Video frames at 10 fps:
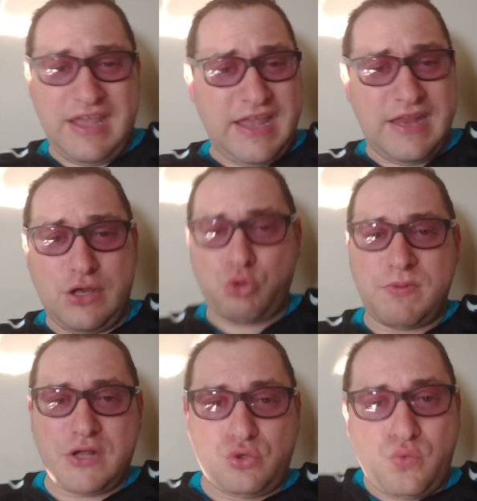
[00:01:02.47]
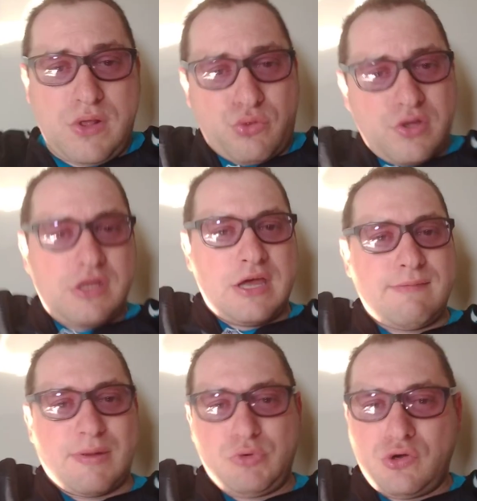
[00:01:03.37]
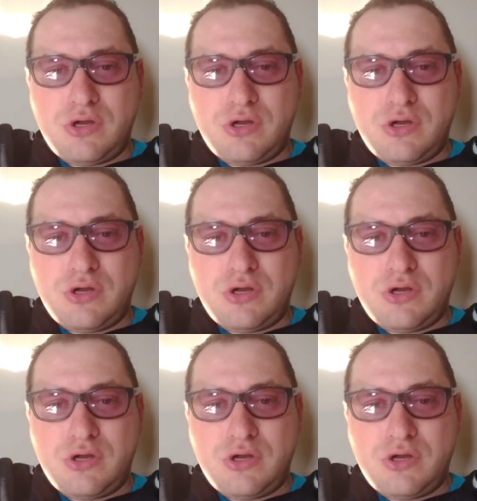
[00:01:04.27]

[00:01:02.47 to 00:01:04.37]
and expect to win the game. I'm talking